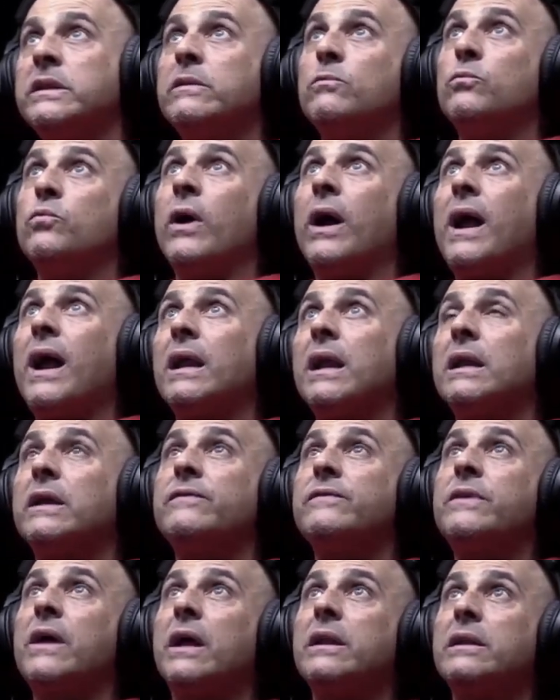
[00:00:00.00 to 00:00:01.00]
where I
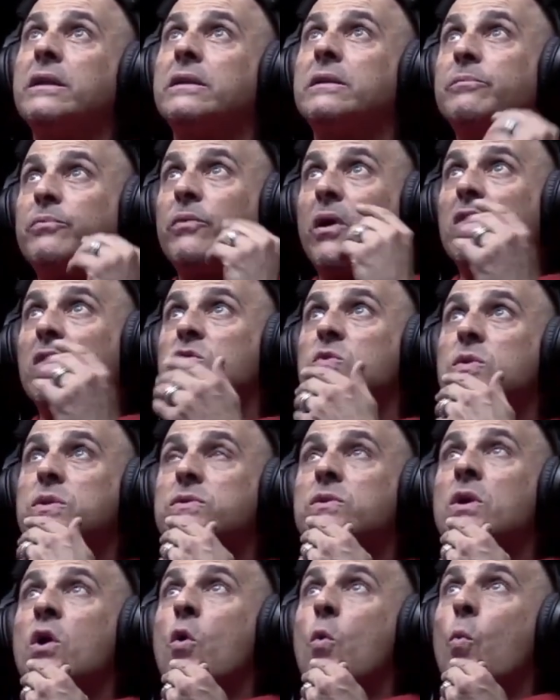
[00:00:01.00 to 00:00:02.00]
lived at in the Bronx was
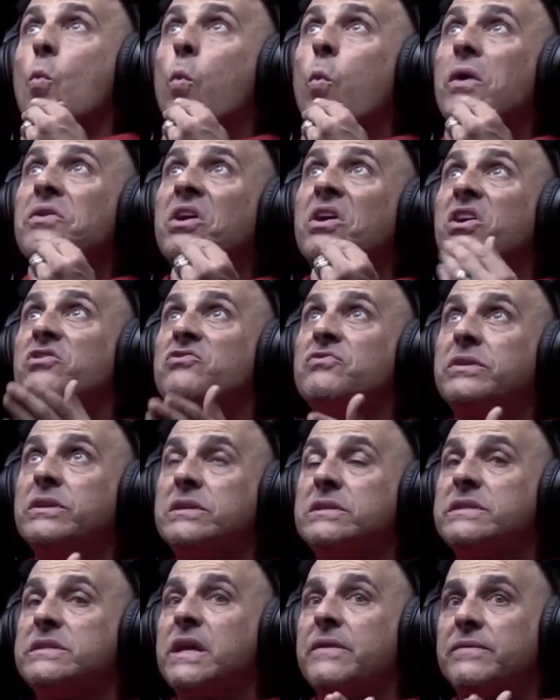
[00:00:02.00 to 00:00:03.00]

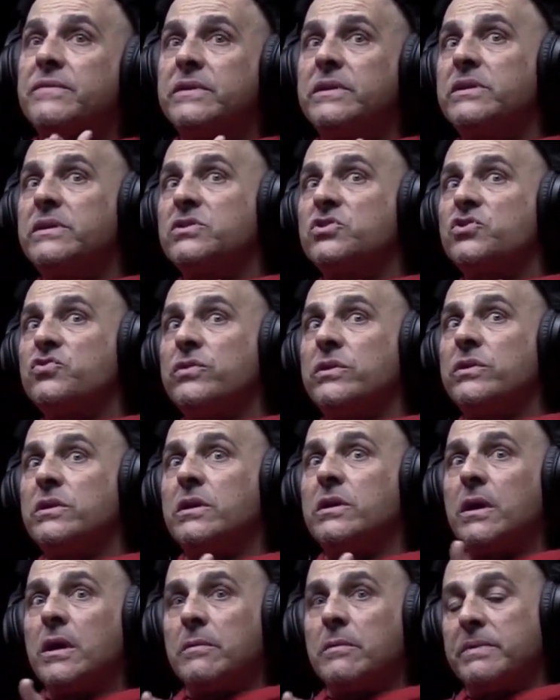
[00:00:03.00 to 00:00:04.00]
170th Street
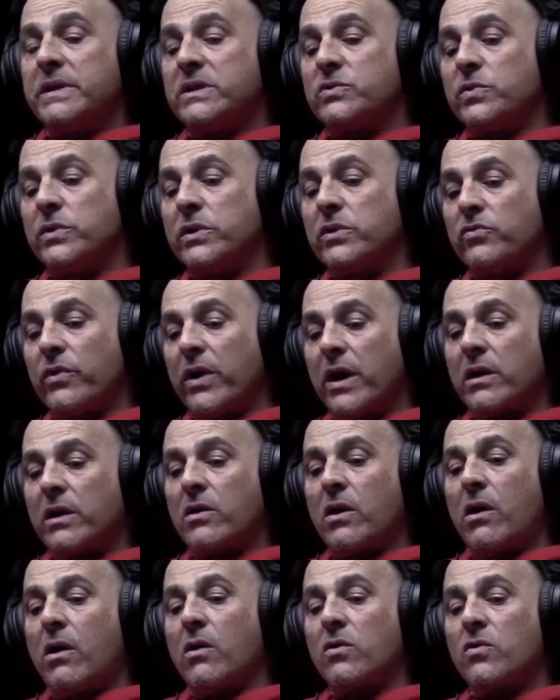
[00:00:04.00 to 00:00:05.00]
between Grand
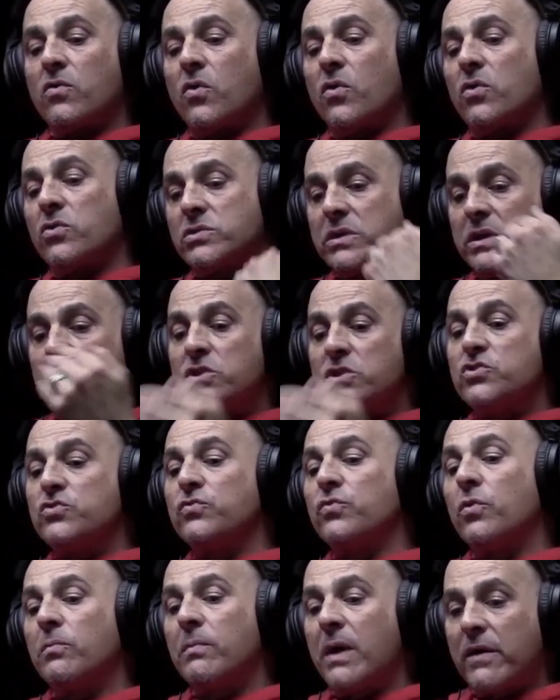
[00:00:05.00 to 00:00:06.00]
Concourse and
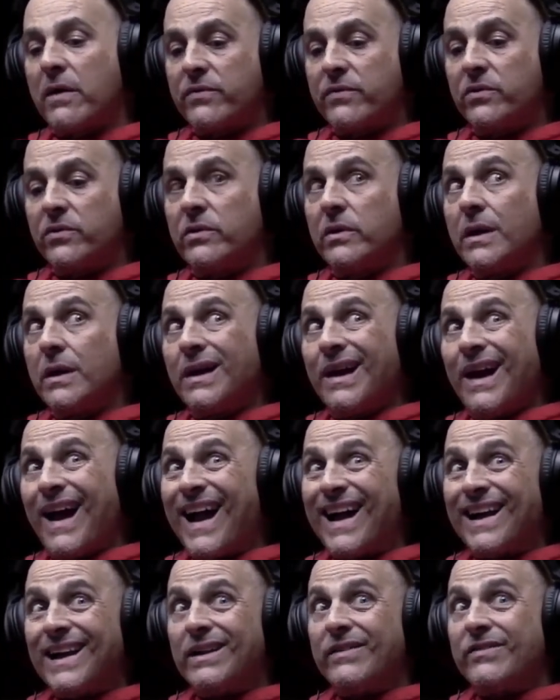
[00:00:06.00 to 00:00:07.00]
Jerome Avenue.
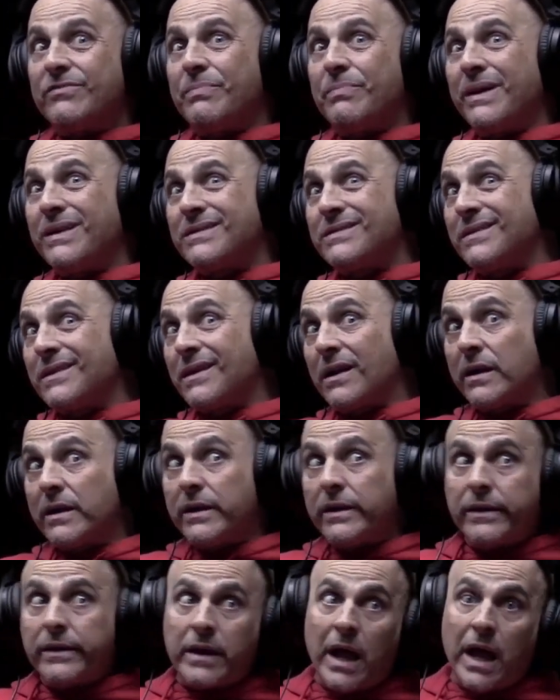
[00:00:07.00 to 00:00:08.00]
I lived
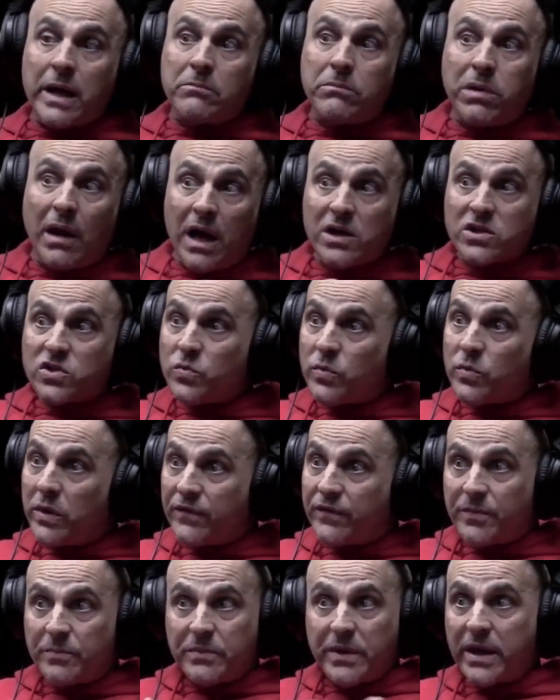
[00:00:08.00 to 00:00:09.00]
basically 9 blocks away
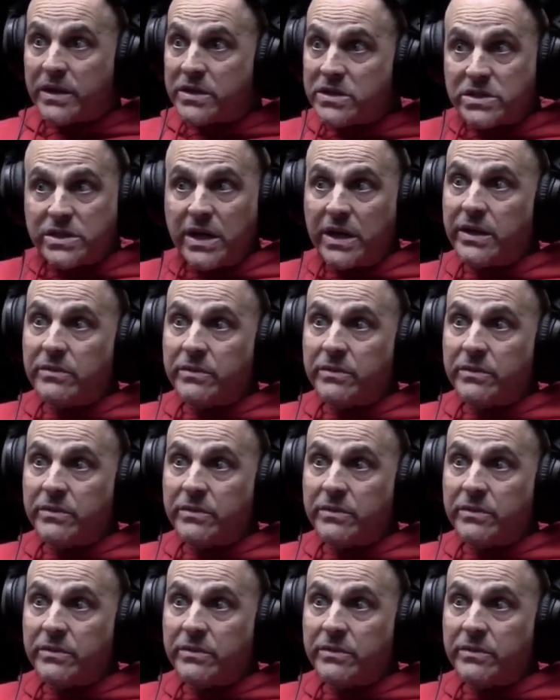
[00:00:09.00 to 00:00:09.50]
from Yankee Stadium.